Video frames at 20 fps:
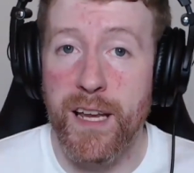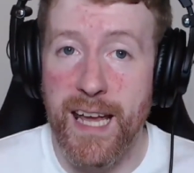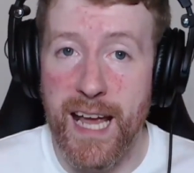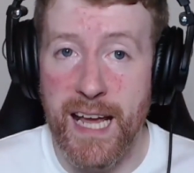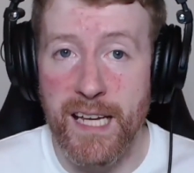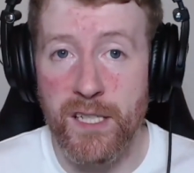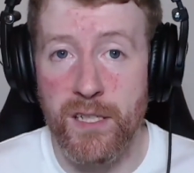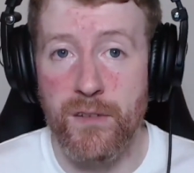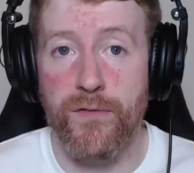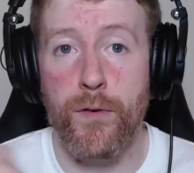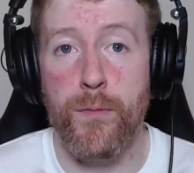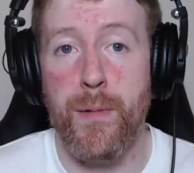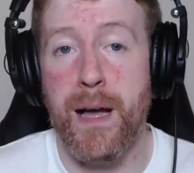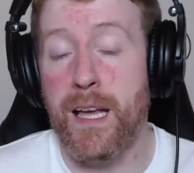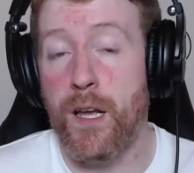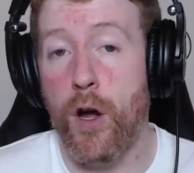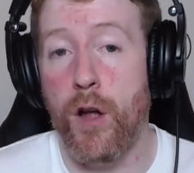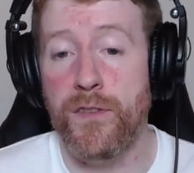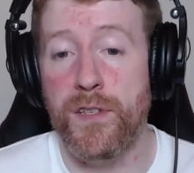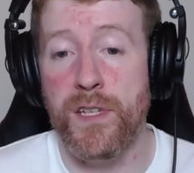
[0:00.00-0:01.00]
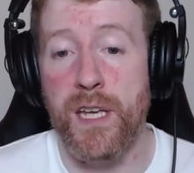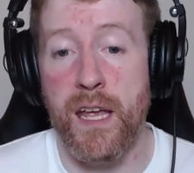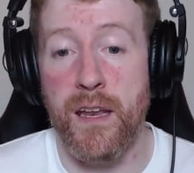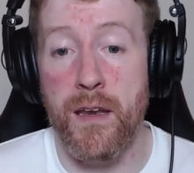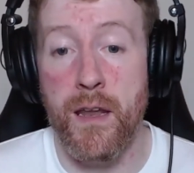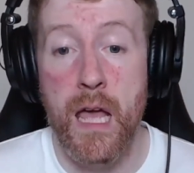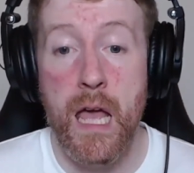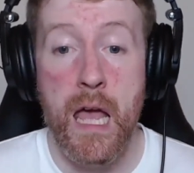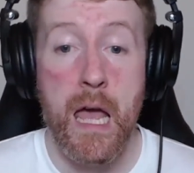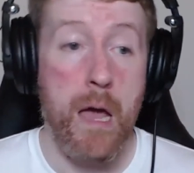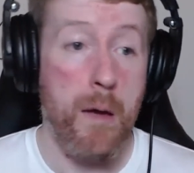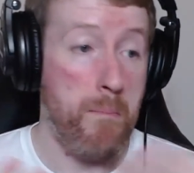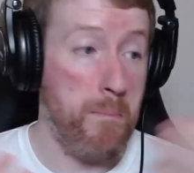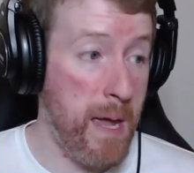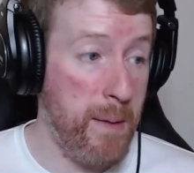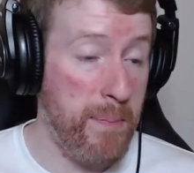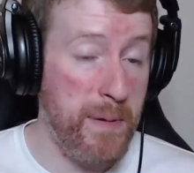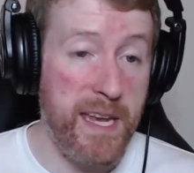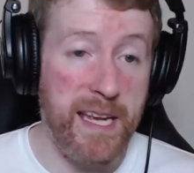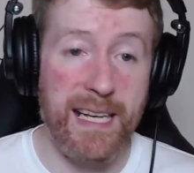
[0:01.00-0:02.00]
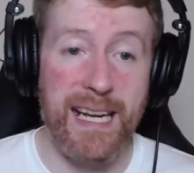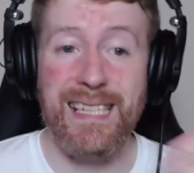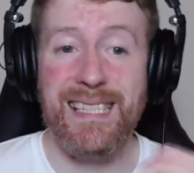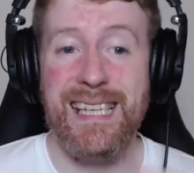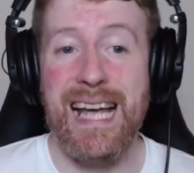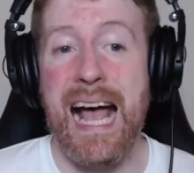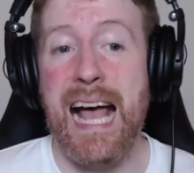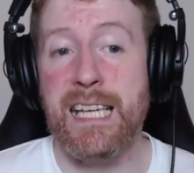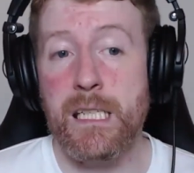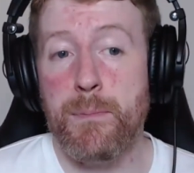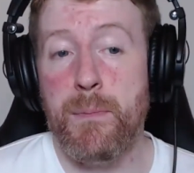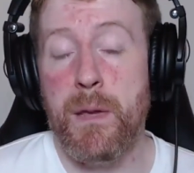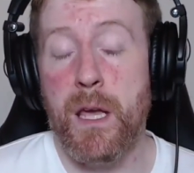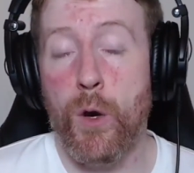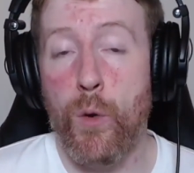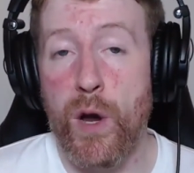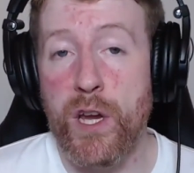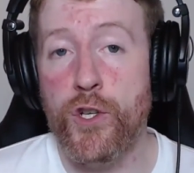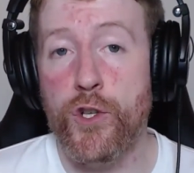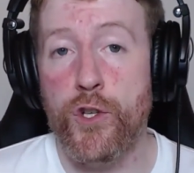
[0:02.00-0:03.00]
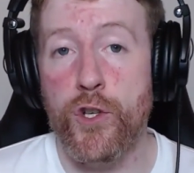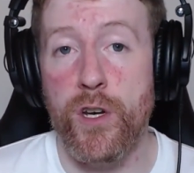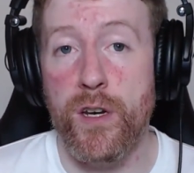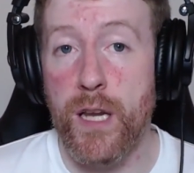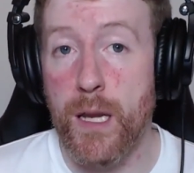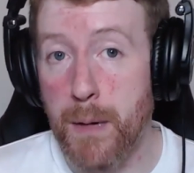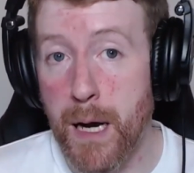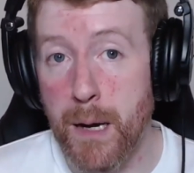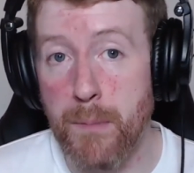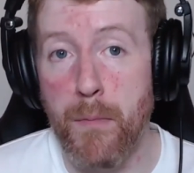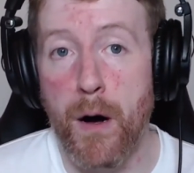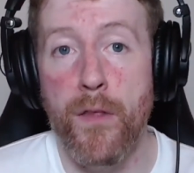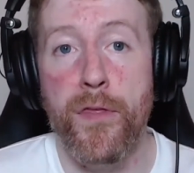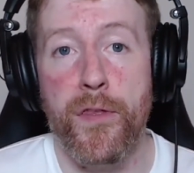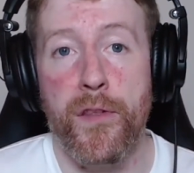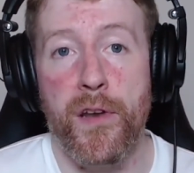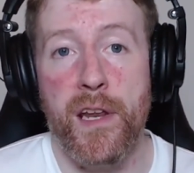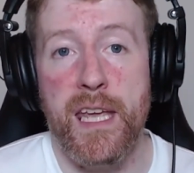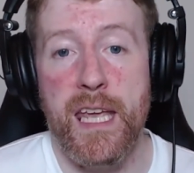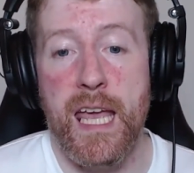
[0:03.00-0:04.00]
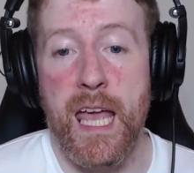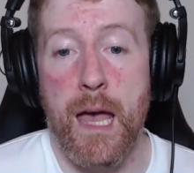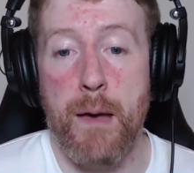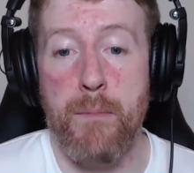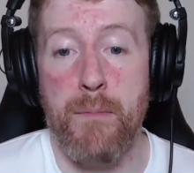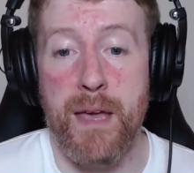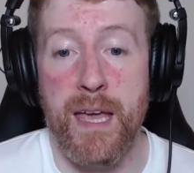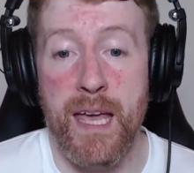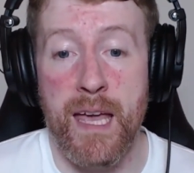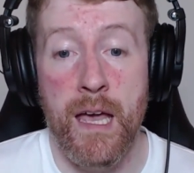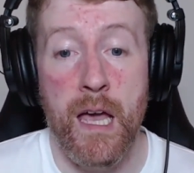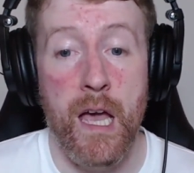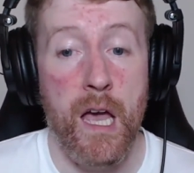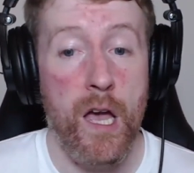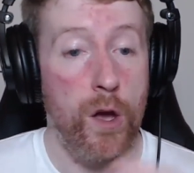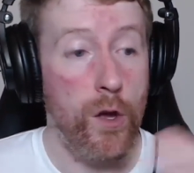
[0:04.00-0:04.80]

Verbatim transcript: or a guest for my content? Maybe you'd like to ask me a question in my monthly A M A.